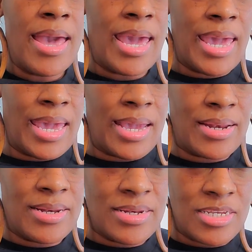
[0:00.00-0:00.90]

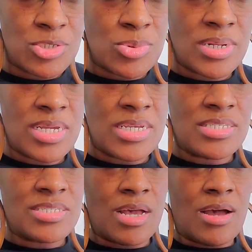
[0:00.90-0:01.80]
and this one
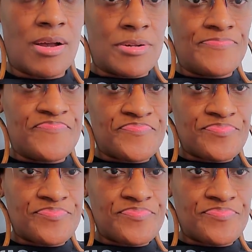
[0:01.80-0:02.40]
is um